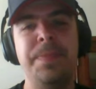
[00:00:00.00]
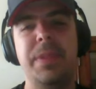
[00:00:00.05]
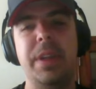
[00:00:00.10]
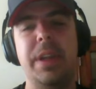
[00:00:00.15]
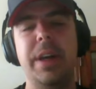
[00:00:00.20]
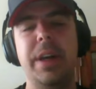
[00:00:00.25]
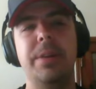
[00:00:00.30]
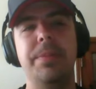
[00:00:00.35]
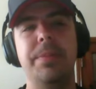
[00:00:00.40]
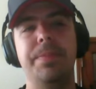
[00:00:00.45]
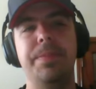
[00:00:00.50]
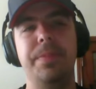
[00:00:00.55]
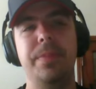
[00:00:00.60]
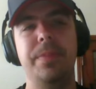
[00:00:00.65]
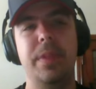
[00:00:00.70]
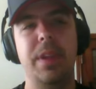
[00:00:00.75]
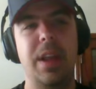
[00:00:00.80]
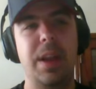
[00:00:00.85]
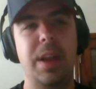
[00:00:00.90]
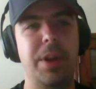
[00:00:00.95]
And
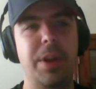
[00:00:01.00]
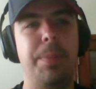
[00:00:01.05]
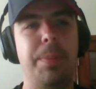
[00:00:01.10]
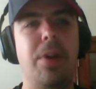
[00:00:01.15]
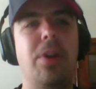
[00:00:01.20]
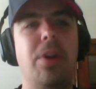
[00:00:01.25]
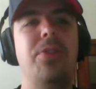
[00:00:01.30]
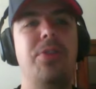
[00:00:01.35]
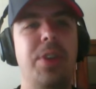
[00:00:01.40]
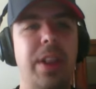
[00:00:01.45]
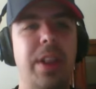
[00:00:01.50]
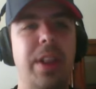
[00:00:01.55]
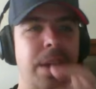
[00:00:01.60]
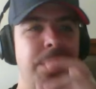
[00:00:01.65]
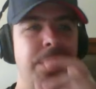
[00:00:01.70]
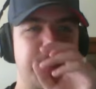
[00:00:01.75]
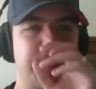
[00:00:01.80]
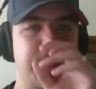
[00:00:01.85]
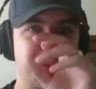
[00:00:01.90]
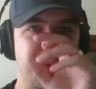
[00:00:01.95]
I'm going to
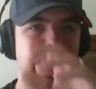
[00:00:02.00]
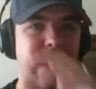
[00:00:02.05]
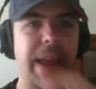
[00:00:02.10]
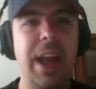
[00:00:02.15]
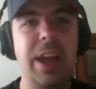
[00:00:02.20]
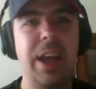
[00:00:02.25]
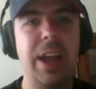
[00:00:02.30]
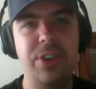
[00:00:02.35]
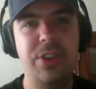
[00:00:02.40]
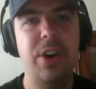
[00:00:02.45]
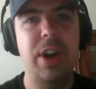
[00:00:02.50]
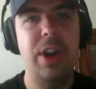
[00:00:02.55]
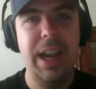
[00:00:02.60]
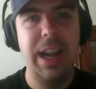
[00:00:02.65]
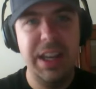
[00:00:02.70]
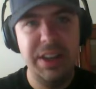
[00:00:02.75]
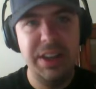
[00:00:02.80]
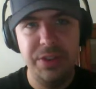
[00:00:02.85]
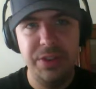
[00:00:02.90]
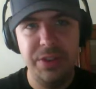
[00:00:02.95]
personalize this, but last year I
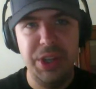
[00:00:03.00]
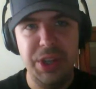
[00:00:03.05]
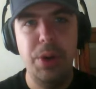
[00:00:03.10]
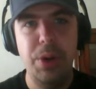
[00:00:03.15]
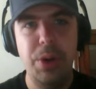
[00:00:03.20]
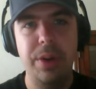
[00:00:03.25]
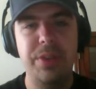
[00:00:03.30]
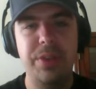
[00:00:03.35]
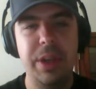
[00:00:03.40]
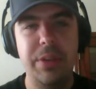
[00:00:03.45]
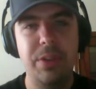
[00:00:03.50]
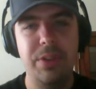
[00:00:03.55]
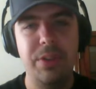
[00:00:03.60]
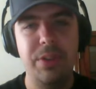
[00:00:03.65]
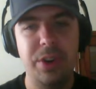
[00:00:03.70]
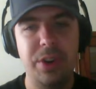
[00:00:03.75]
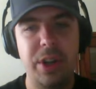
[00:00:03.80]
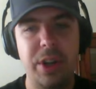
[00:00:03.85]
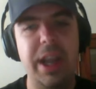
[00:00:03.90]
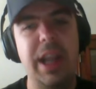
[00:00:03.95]
had 0 receivers
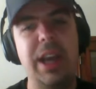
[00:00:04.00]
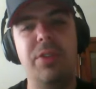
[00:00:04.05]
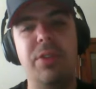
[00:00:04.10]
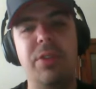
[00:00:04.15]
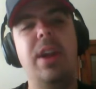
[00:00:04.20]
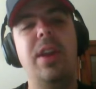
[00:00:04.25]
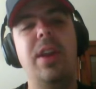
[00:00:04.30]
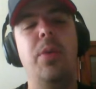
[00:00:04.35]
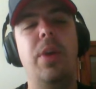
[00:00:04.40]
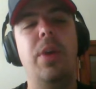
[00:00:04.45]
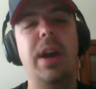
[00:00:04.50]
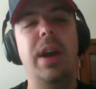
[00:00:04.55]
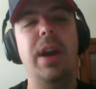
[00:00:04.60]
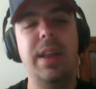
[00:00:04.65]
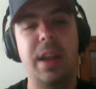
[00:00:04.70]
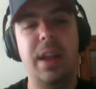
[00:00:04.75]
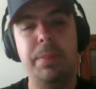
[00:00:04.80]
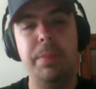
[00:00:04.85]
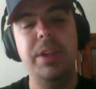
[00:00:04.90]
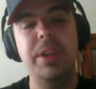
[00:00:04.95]
at all. I had Roddy
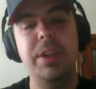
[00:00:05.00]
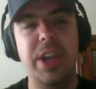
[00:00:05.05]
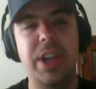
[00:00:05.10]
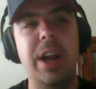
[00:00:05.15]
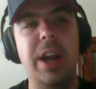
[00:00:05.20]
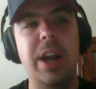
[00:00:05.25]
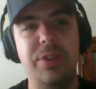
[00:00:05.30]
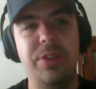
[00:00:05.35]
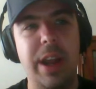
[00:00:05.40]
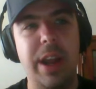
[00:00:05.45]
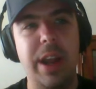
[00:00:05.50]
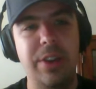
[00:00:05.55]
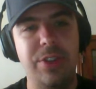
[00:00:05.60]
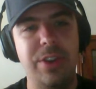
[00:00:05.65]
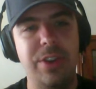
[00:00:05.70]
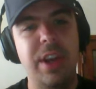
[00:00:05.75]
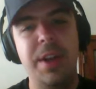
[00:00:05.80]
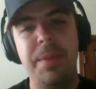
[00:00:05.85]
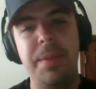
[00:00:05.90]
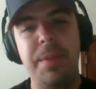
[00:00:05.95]
White and a bunch of hot
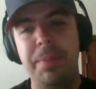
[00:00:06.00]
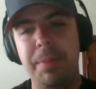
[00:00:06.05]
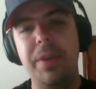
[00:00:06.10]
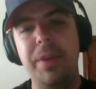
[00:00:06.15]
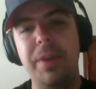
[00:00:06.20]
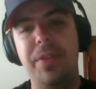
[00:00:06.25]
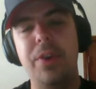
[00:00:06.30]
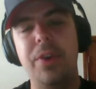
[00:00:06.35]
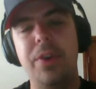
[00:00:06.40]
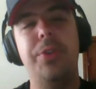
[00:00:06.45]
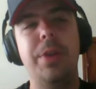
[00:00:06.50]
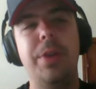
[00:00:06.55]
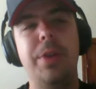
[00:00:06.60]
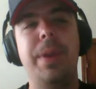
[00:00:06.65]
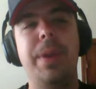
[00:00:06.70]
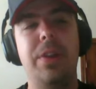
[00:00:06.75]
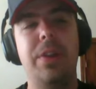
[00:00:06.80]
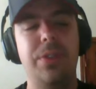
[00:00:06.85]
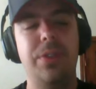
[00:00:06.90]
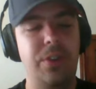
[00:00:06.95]
trash. My first 3
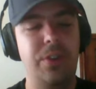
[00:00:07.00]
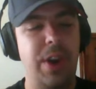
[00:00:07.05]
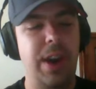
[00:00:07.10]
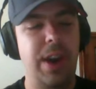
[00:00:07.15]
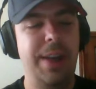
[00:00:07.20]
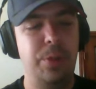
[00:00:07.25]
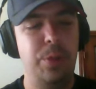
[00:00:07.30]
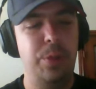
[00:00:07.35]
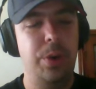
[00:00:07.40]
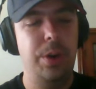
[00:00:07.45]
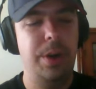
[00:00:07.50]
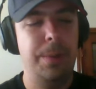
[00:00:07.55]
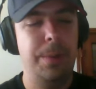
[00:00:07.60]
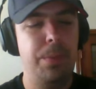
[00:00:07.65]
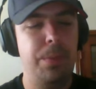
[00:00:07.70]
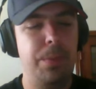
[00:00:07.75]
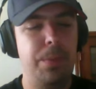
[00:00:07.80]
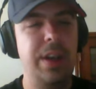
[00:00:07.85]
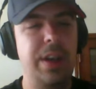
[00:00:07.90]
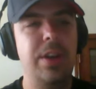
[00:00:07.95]
picks in the draft
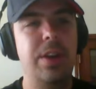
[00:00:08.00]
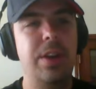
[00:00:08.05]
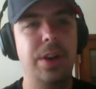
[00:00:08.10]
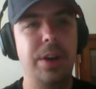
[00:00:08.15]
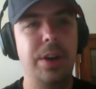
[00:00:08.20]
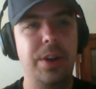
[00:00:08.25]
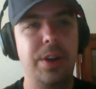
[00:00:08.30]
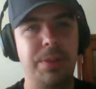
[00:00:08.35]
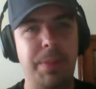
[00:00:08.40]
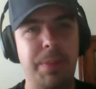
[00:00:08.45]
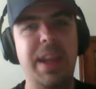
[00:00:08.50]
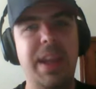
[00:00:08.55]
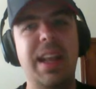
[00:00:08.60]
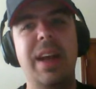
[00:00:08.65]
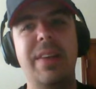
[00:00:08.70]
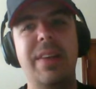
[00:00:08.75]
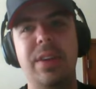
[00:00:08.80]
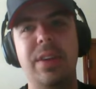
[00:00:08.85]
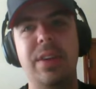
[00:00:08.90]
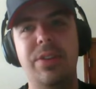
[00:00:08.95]
were Brandon Cooks, Mike
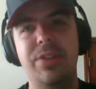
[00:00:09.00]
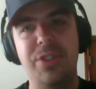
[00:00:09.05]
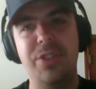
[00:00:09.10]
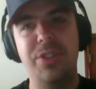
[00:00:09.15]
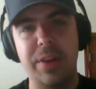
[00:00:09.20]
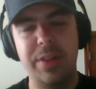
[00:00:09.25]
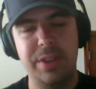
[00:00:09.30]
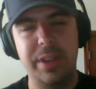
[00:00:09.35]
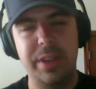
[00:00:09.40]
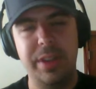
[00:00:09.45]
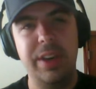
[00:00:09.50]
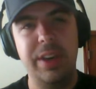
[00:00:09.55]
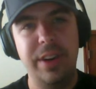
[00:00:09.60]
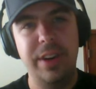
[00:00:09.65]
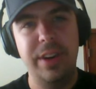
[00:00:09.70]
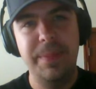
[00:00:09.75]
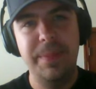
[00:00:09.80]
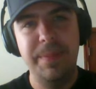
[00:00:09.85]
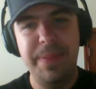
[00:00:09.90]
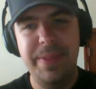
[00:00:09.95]
Evans, Jarvis Landry.